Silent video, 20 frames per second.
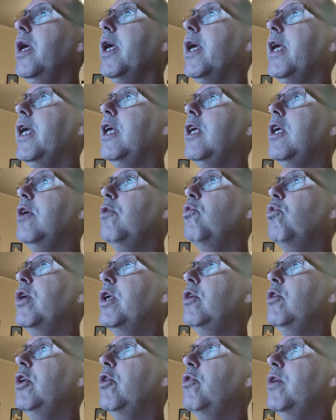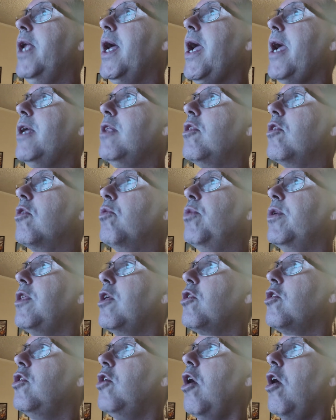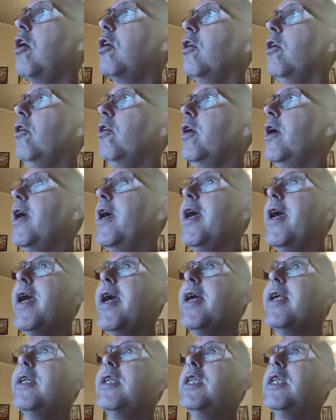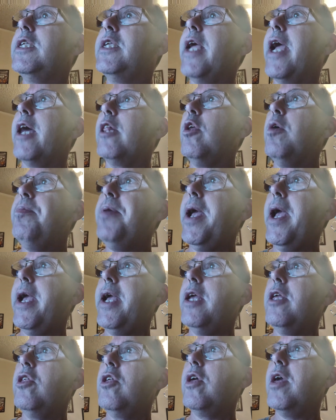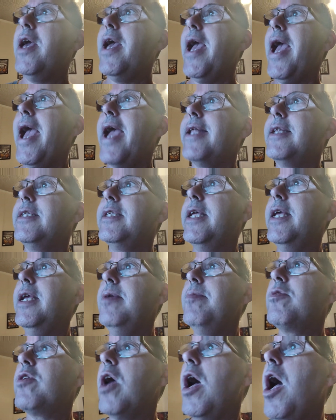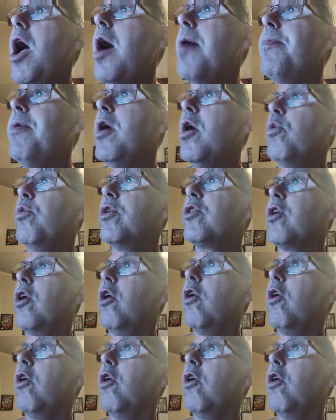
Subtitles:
He reunites with his daughter, Taylor Page, and teams up with